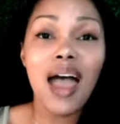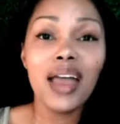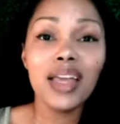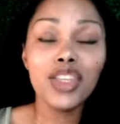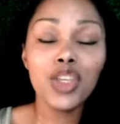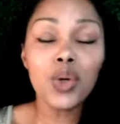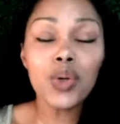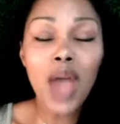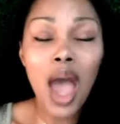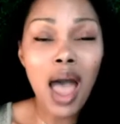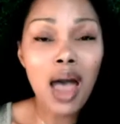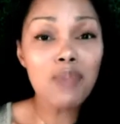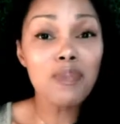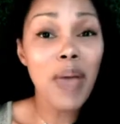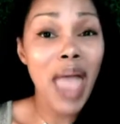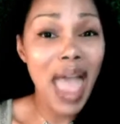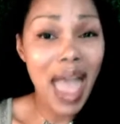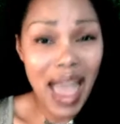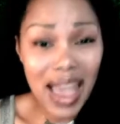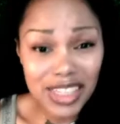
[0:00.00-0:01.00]
you know how
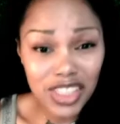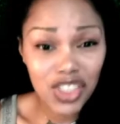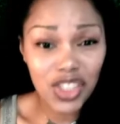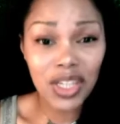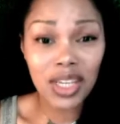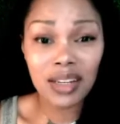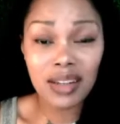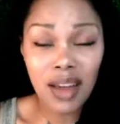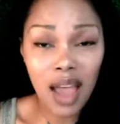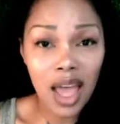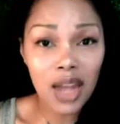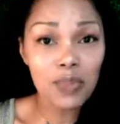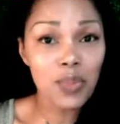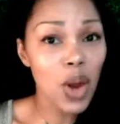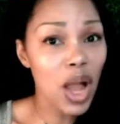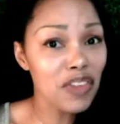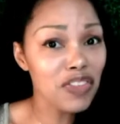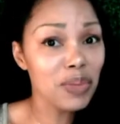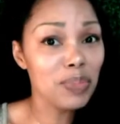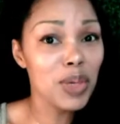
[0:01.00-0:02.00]
passionate
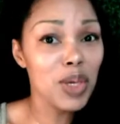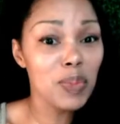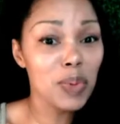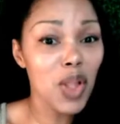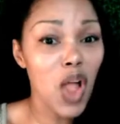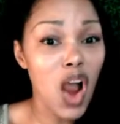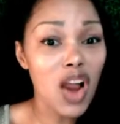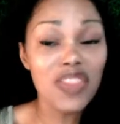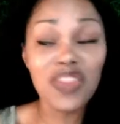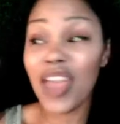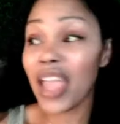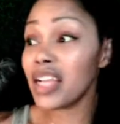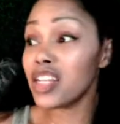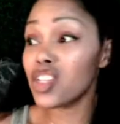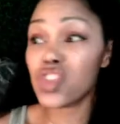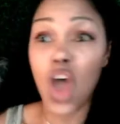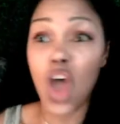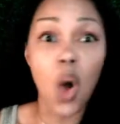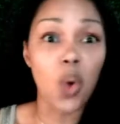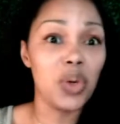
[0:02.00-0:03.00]
nonprofit people are? They
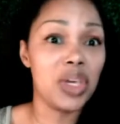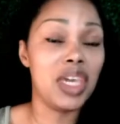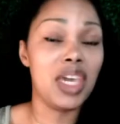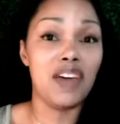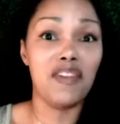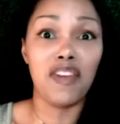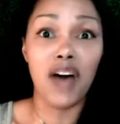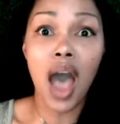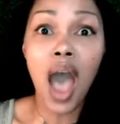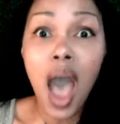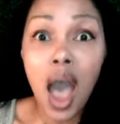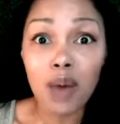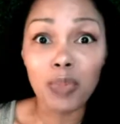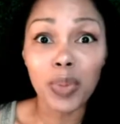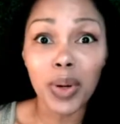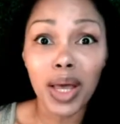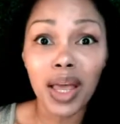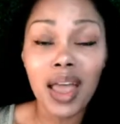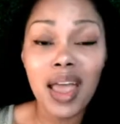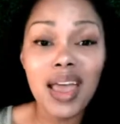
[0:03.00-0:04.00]
don't give up.
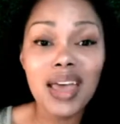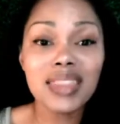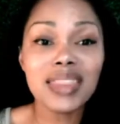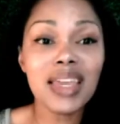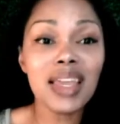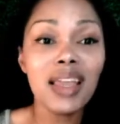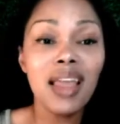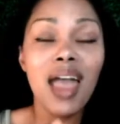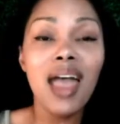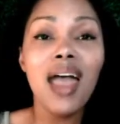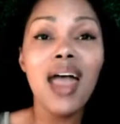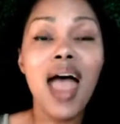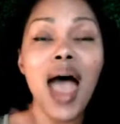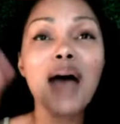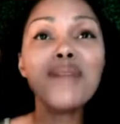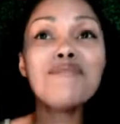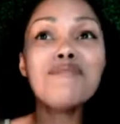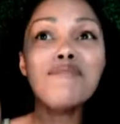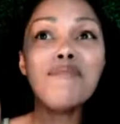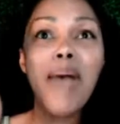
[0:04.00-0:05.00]
They
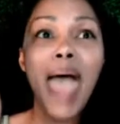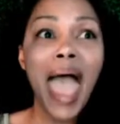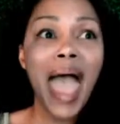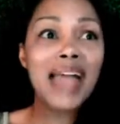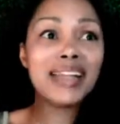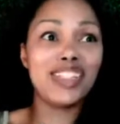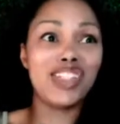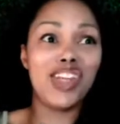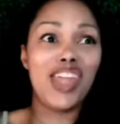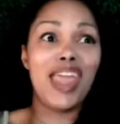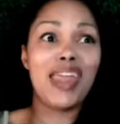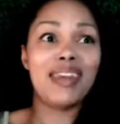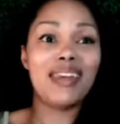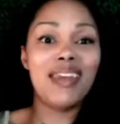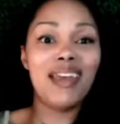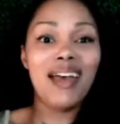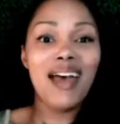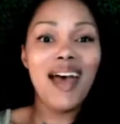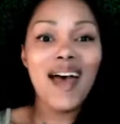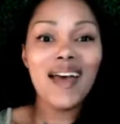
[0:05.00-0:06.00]
imagine
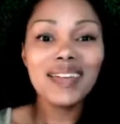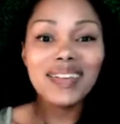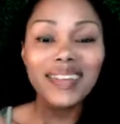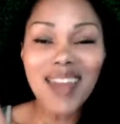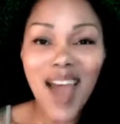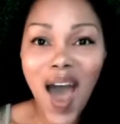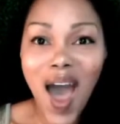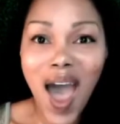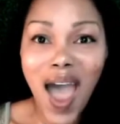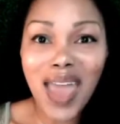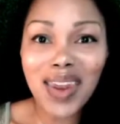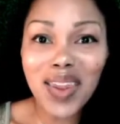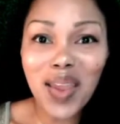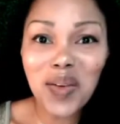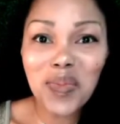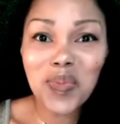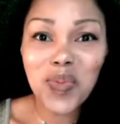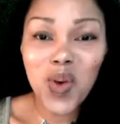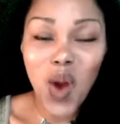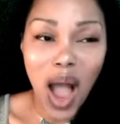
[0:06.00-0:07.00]

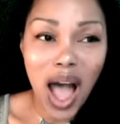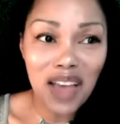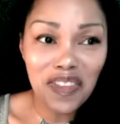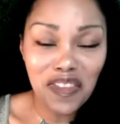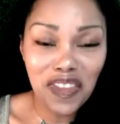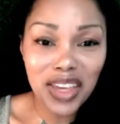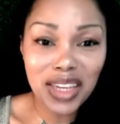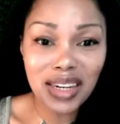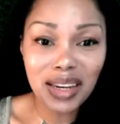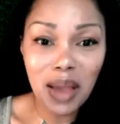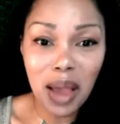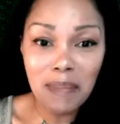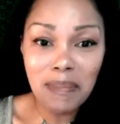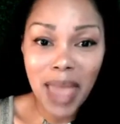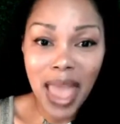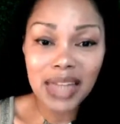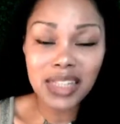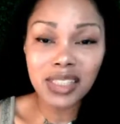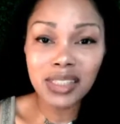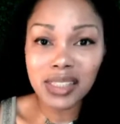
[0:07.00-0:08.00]
nonprofit,
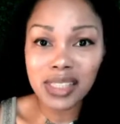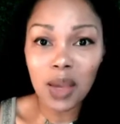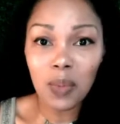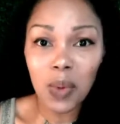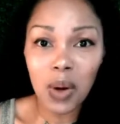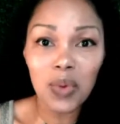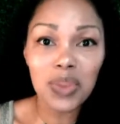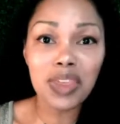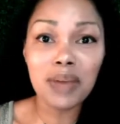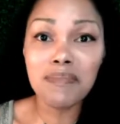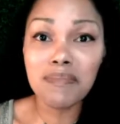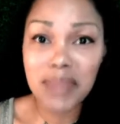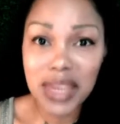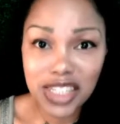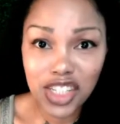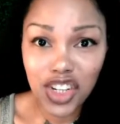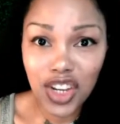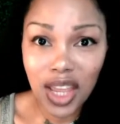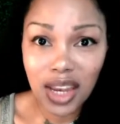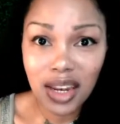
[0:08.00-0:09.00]
imagine someone with a
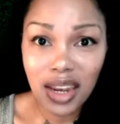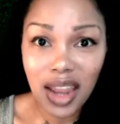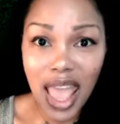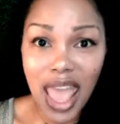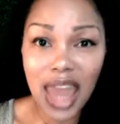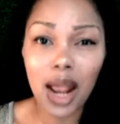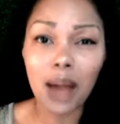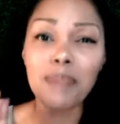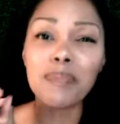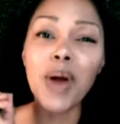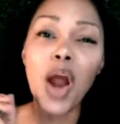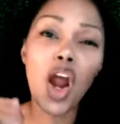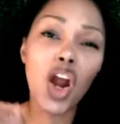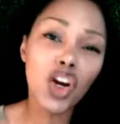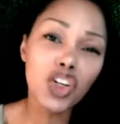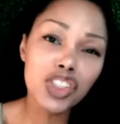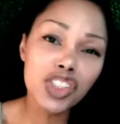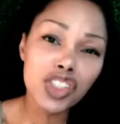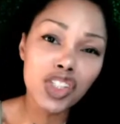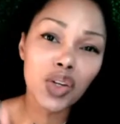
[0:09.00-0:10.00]
mission and a
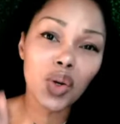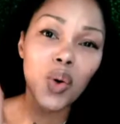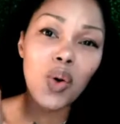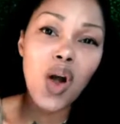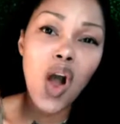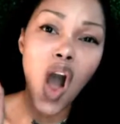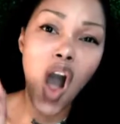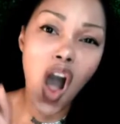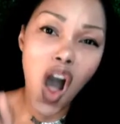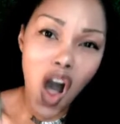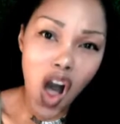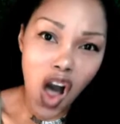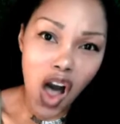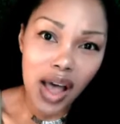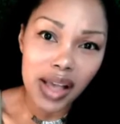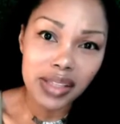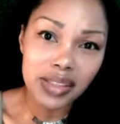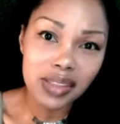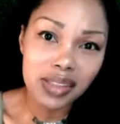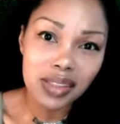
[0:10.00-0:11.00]
personal
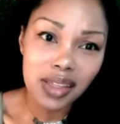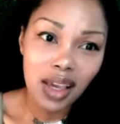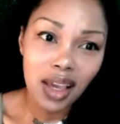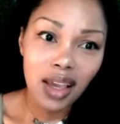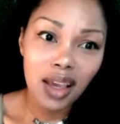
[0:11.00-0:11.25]
cause